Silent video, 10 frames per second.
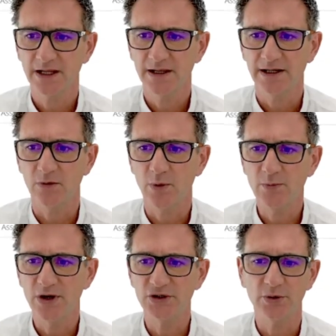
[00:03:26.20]
Now, when we're
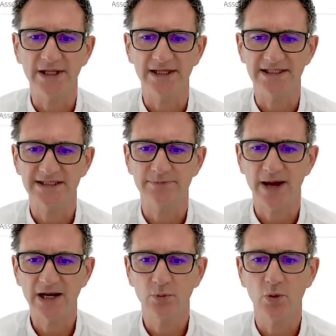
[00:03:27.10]
doing this, the
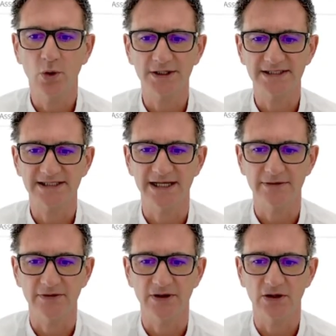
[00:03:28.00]
bank will want to see
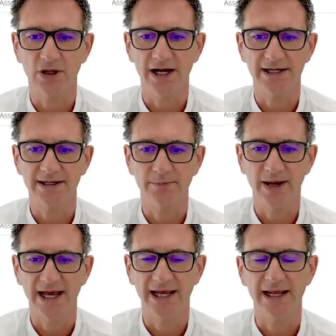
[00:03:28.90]
that the client can
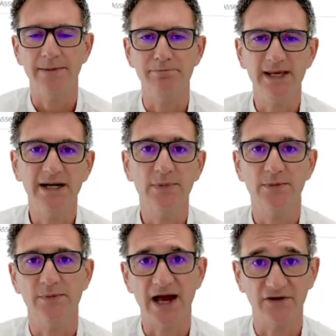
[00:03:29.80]
pay a minimum
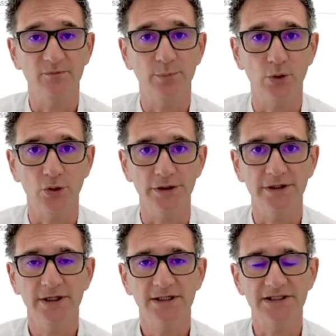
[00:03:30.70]
amount of board.
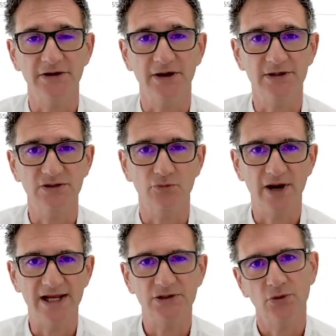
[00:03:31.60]
So there is a
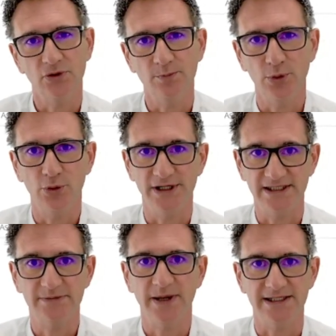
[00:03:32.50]
rent or a board
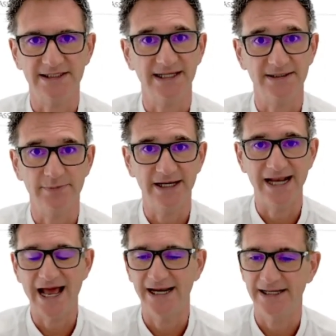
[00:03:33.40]
expense that's been
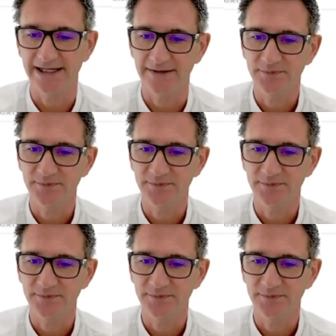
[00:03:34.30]
added in.